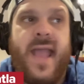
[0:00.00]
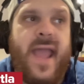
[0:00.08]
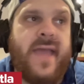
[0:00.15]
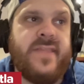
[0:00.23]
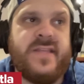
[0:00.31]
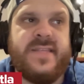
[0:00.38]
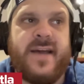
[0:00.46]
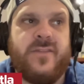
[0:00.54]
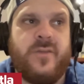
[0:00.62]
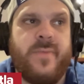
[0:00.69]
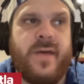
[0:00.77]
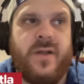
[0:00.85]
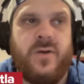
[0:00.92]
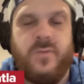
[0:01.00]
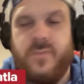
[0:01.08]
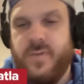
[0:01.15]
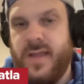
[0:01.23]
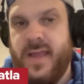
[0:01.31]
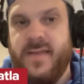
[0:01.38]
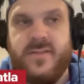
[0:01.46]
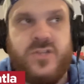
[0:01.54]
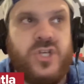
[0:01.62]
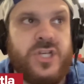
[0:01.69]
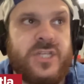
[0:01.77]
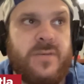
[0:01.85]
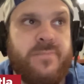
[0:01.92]
And then down the middle, in
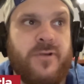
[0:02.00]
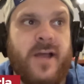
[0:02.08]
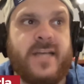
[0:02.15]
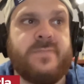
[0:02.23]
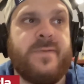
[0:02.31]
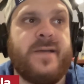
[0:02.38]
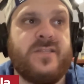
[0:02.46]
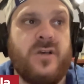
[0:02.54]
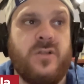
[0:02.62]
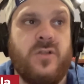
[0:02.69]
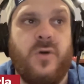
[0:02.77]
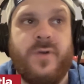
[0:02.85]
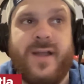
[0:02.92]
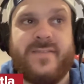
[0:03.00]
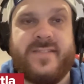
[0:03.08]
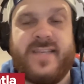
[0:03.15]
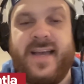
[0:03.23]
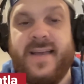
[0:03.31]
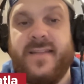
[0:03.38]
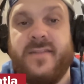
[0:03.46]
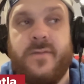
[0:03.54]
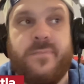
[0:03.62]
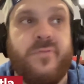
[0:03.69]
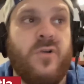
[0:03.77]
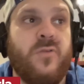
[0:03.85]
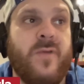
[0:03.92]
just the prospects alone outside the
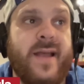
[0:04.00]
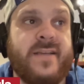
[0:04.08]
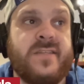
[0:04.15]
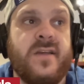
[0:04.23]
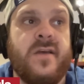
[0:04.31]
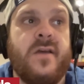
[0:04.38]
pro ranks,